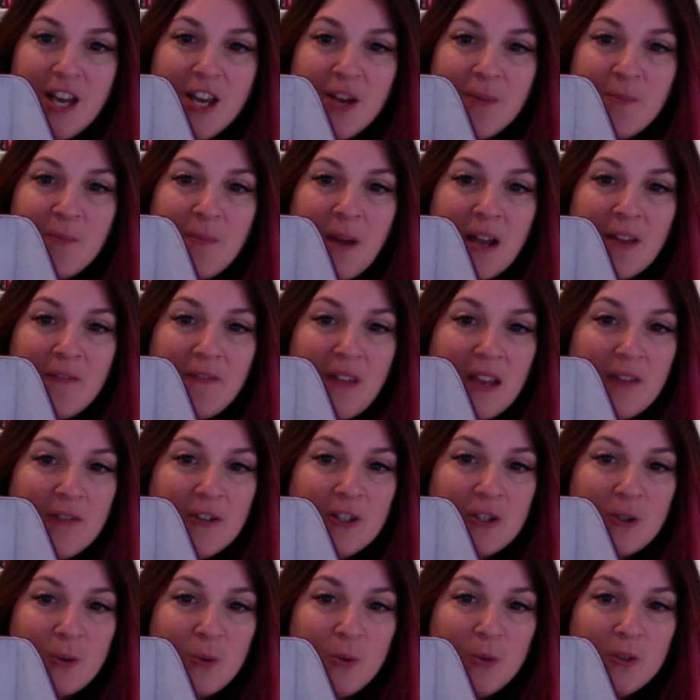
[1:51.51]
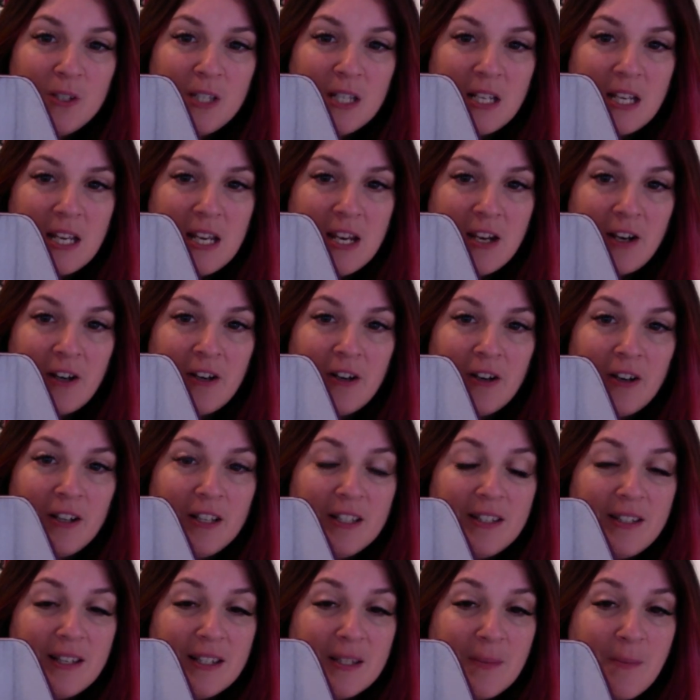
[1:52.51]
My favorite tools in here is
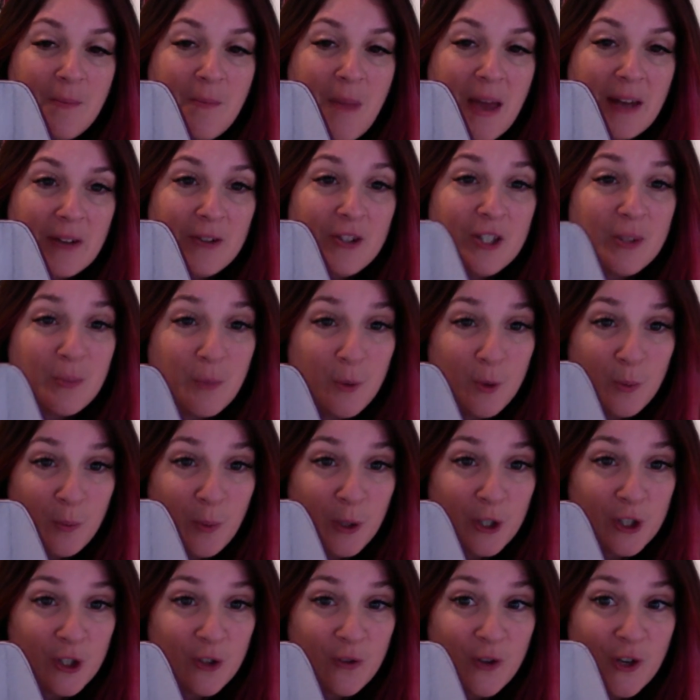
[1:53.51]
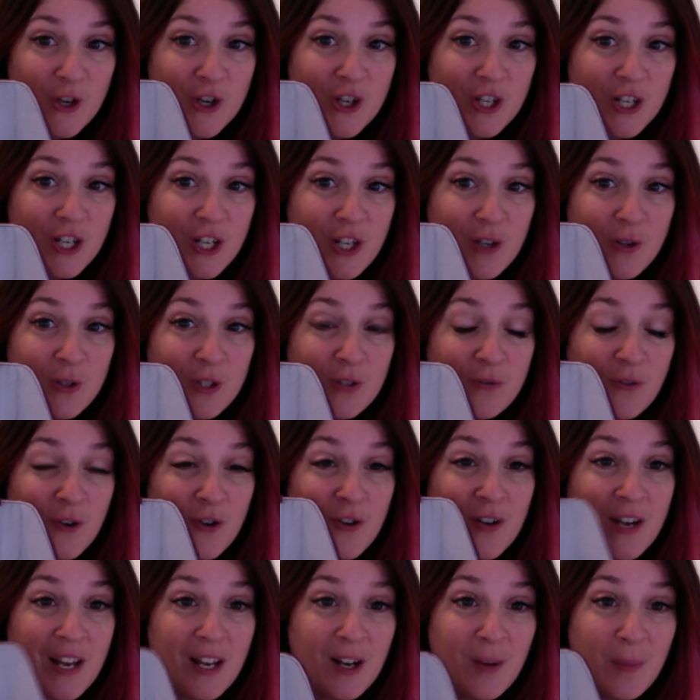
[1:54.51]
this metal spoon pusher that you're going to use for
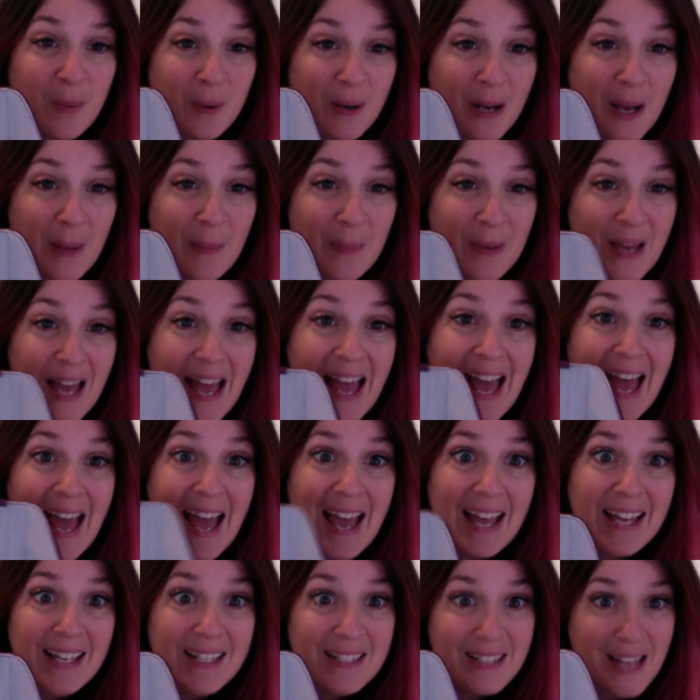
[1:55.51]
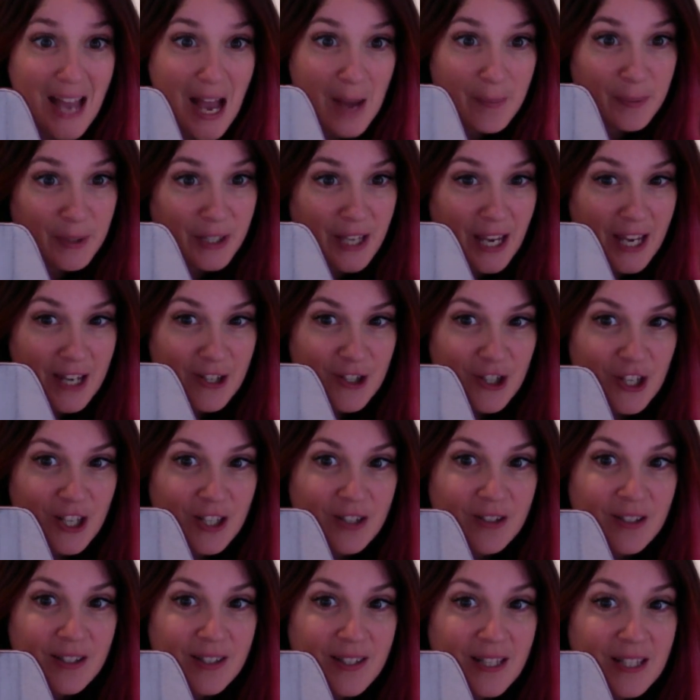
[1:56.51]
nail prep and application.
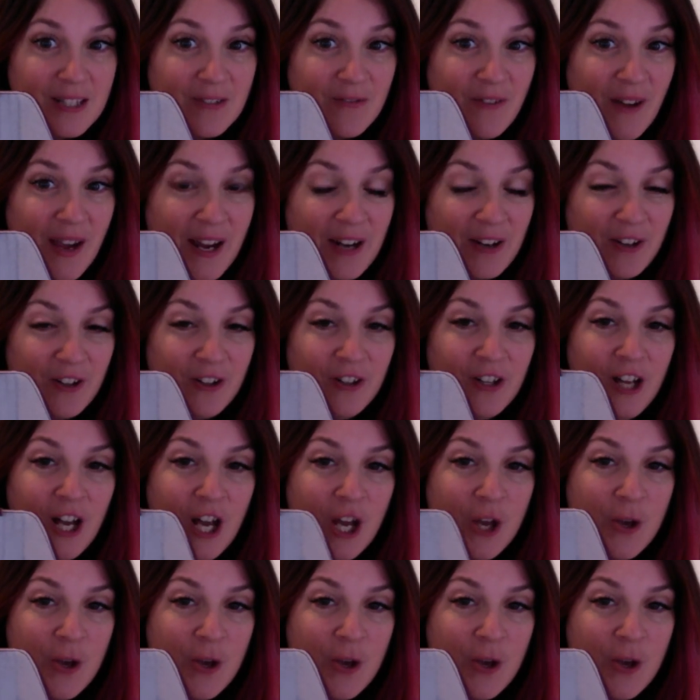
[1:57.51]
This is vital.